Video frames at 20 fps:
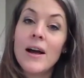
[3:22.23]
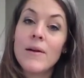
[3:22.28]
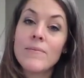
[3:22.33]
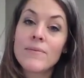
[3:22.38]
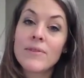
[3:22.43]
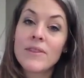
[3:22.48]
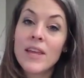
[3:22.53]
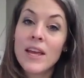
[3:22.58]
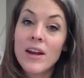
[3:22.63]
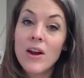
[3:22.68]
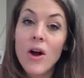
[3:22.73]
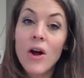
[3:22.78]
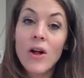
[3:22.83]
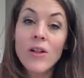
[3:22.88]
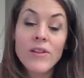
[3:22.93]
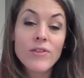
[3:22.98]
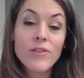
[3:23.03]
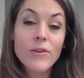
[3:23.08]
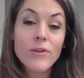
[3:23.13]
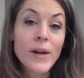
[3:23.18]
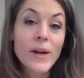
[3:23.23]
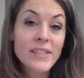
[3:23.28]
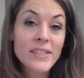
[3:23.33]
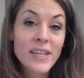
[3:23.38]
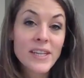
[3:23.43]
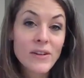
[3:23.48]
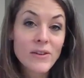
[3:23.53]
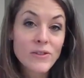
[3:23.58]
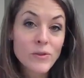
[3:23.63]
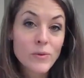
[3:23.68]
then all of the
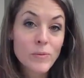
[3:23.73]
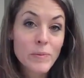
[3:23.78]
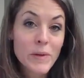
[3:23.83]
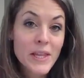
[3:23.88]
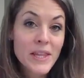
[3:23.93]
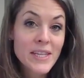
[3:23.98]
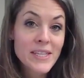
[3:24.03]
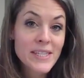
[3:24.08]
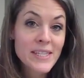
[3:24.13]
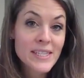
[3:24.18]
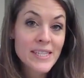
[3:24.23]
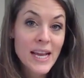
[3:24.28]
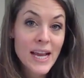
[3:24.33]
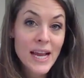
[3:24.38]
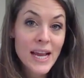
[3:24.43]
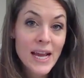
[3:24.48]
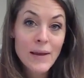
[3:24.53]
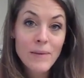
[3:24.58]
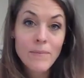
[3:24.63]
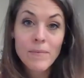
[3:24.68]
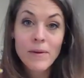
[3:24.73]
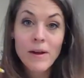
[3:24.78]
rectangles would be the same